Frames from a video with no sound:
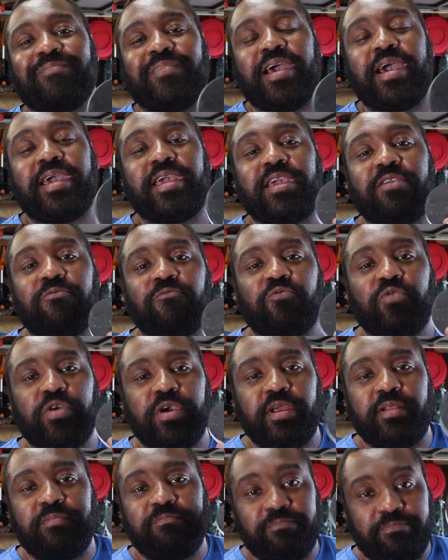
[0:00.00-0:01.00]
I
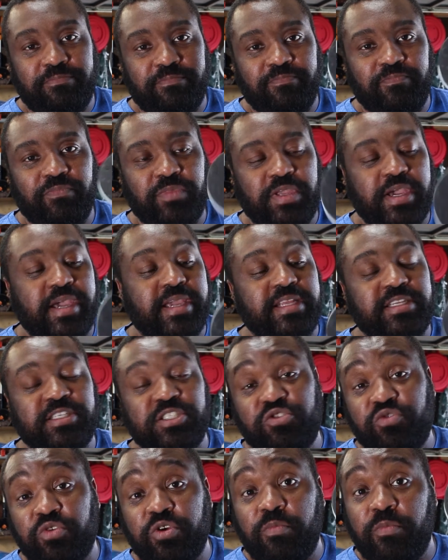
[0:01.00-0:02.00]
can
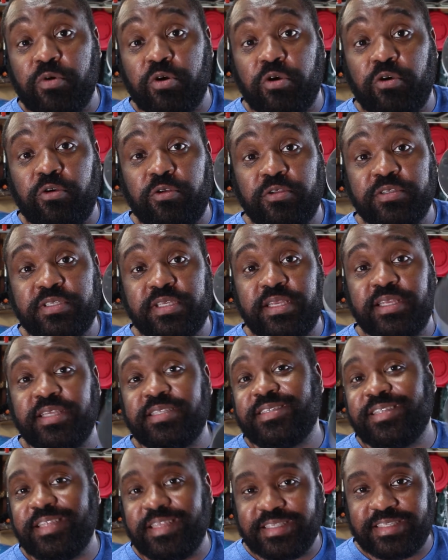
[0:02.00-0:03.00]
just drill more holes in
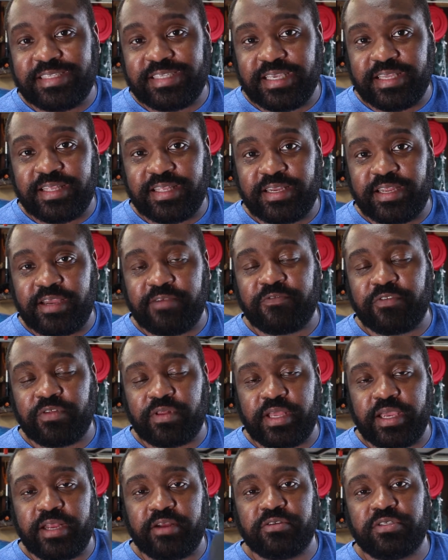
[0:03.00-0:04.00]
this and then seal it up for
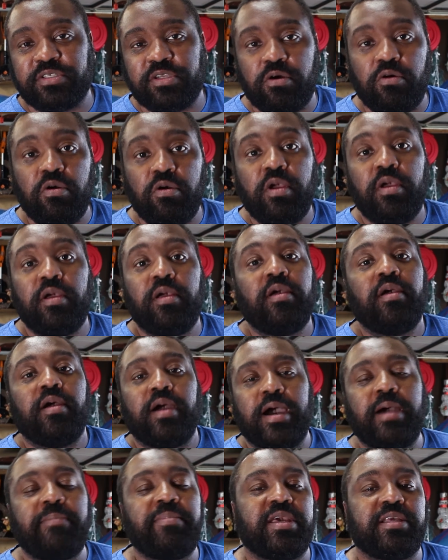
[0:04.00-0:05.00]
later. So
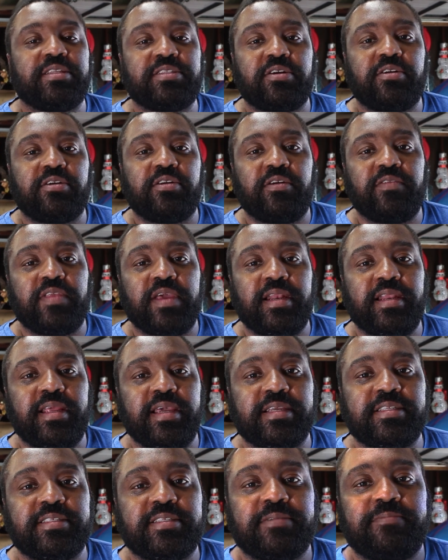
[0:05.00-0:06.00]
I'm gonna get started on that
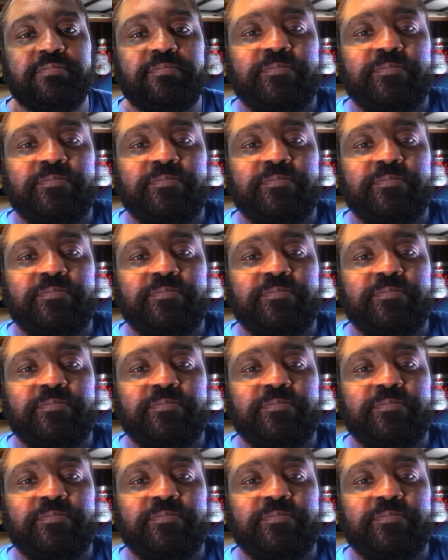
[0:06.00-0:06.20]
next.